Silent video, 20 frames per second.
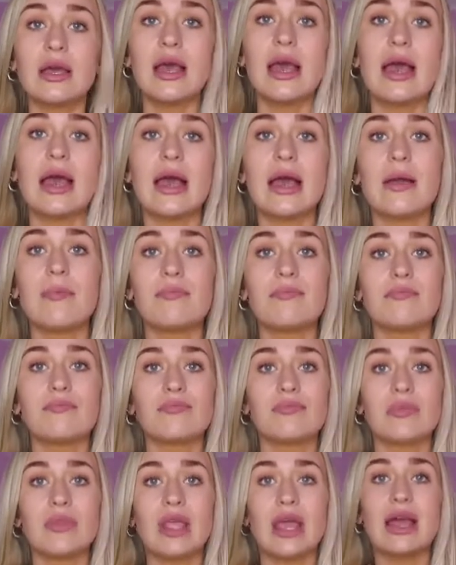
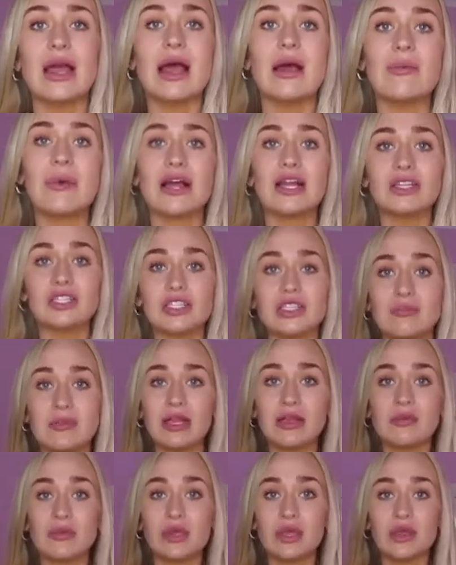Um, I'm actually
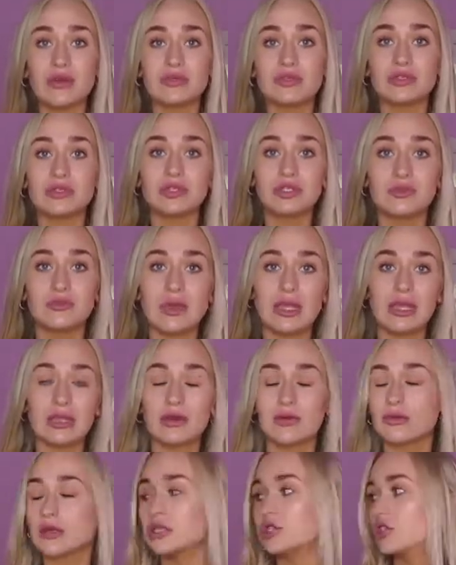meant to be going to
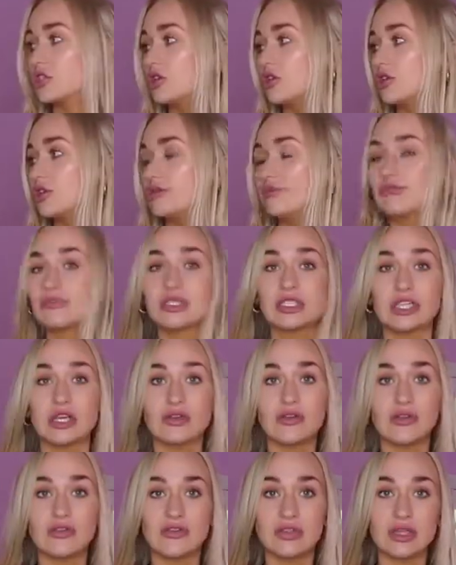Jamaica in June.
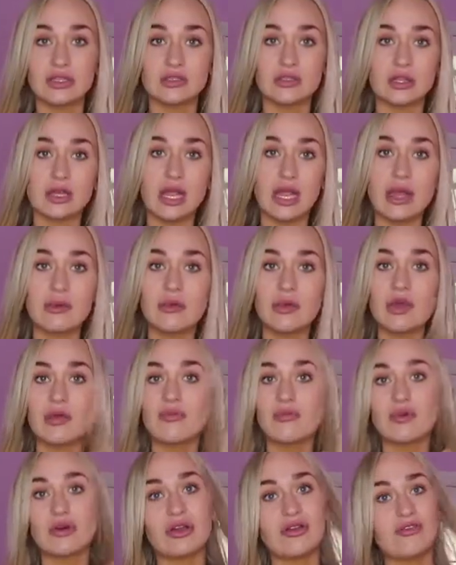Don't know if that's going to
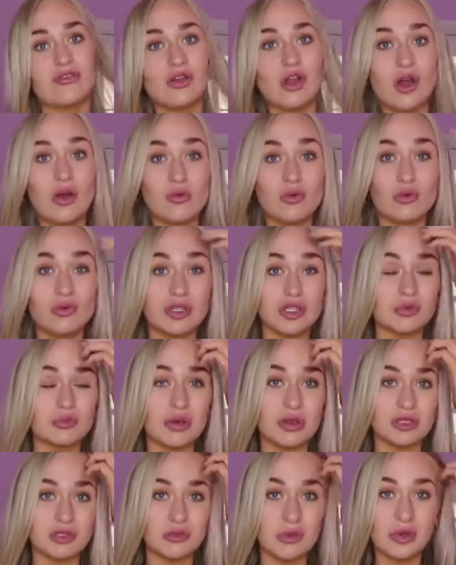happen, but if not, we'll just
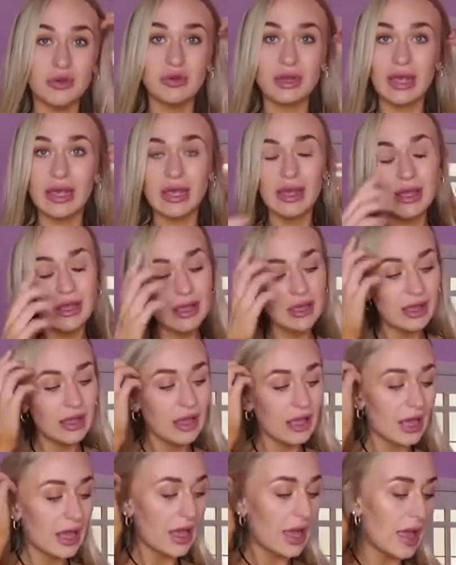postpone it.
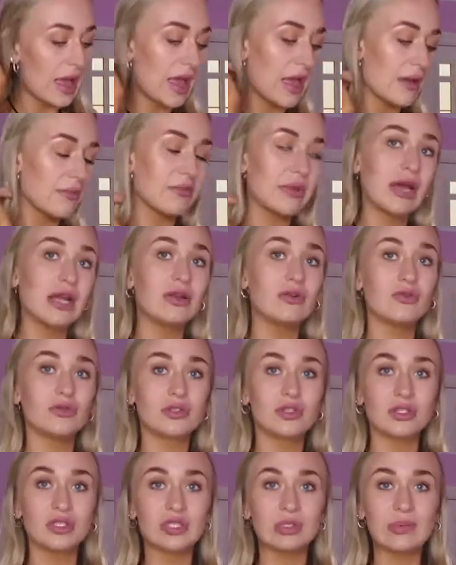Um, and
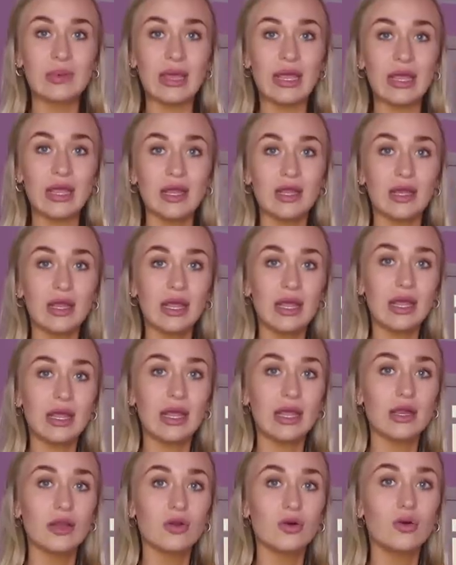also Spain
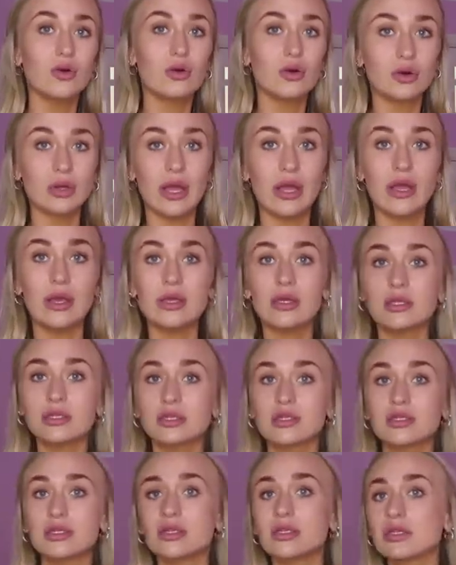in
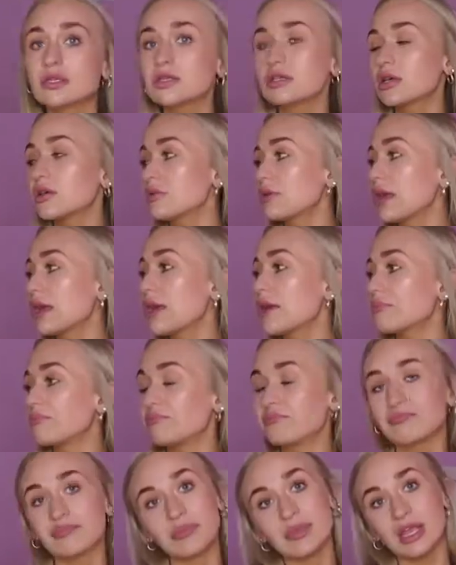August. So yeah,
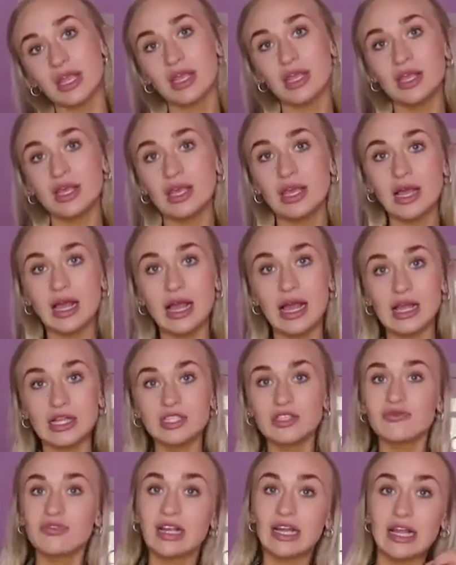I
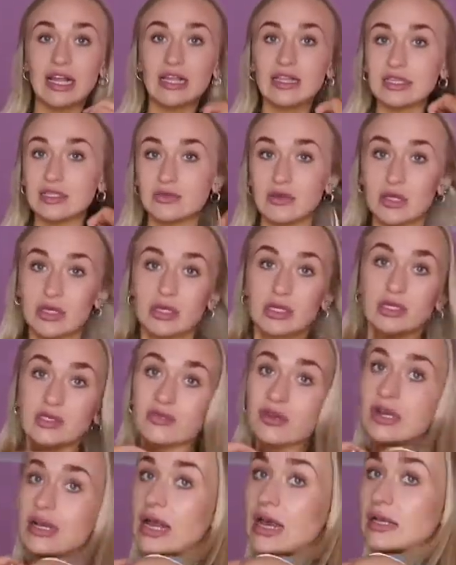do really like this one. It's
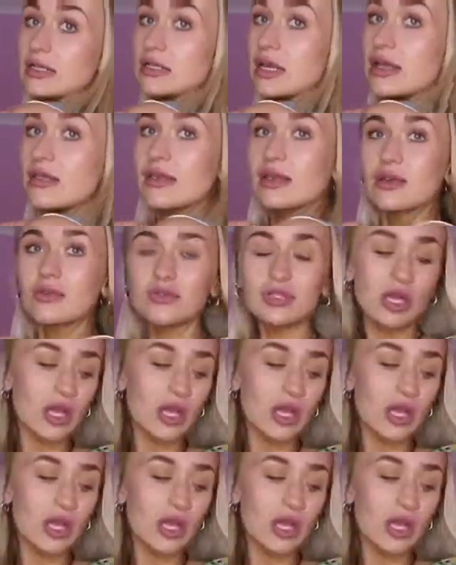very nice. I think it was